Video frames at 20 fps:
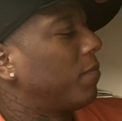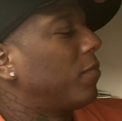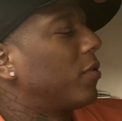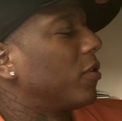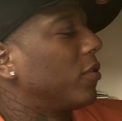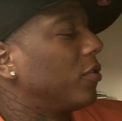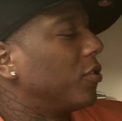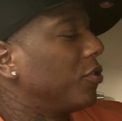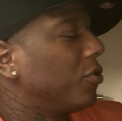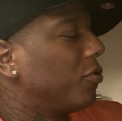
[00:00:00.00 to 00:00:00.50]
Put
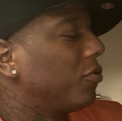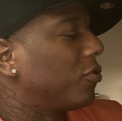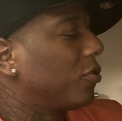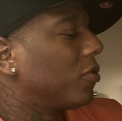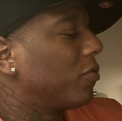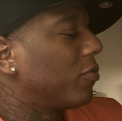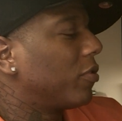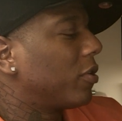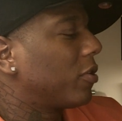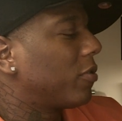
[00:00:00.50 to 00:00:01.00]
on the
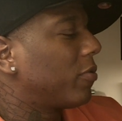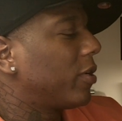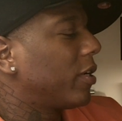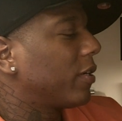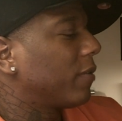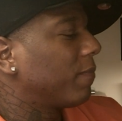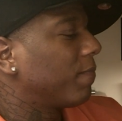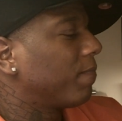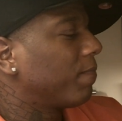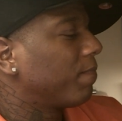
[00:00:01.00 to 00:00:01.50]
YouTube real
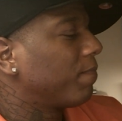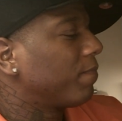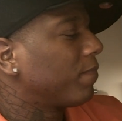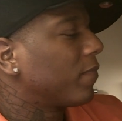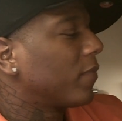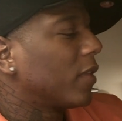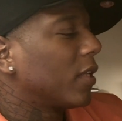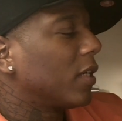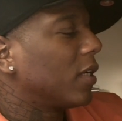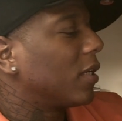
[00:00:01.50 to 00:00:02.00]
quick.
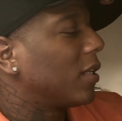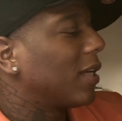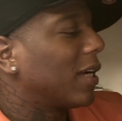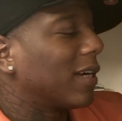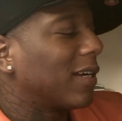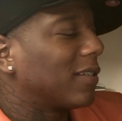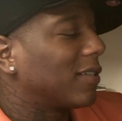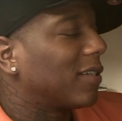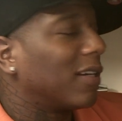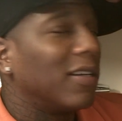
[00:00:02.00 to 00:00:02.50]

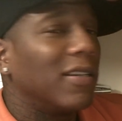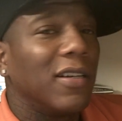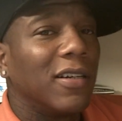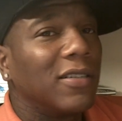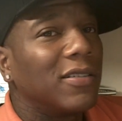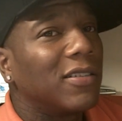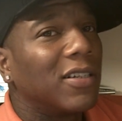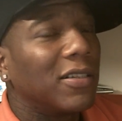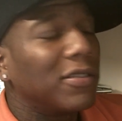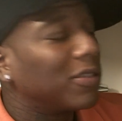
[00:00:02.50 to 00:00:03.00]
Like I said,
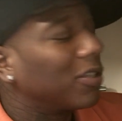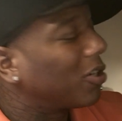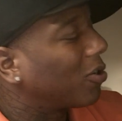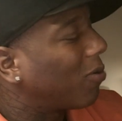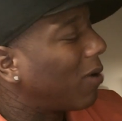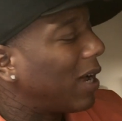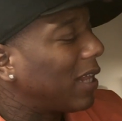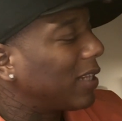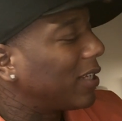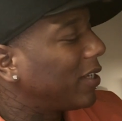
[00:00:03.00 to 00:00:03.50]
the
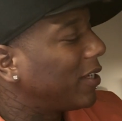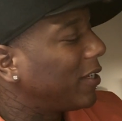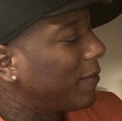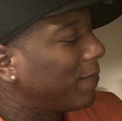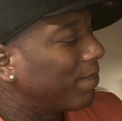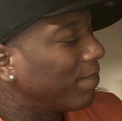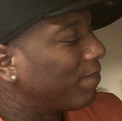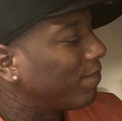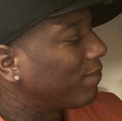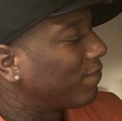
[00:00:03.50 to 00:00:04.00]

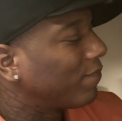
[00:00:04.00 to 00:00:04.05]
quality,